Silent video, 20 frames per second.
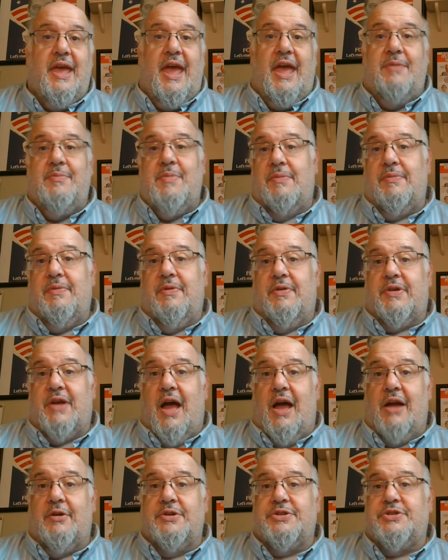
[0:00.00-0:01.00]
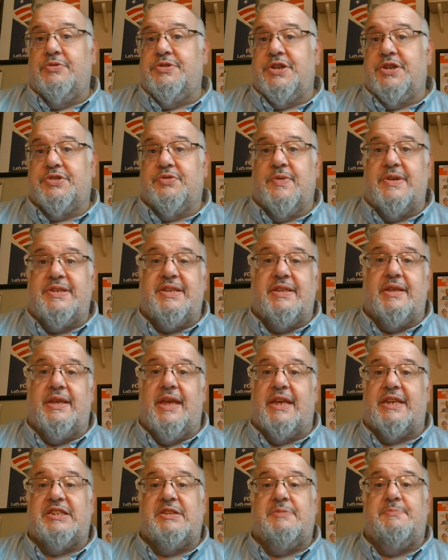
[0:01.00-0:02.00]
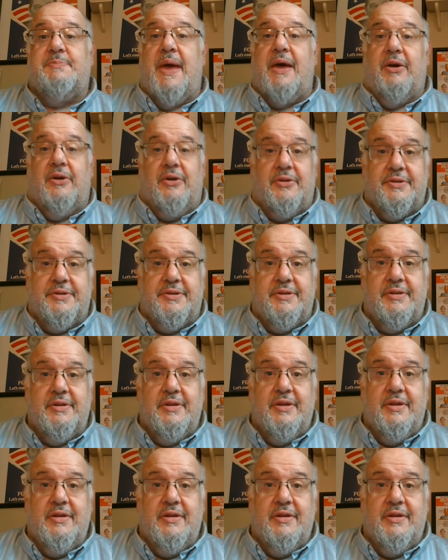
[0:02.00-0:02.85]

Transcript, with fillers: a member of Congress who was just recently expelled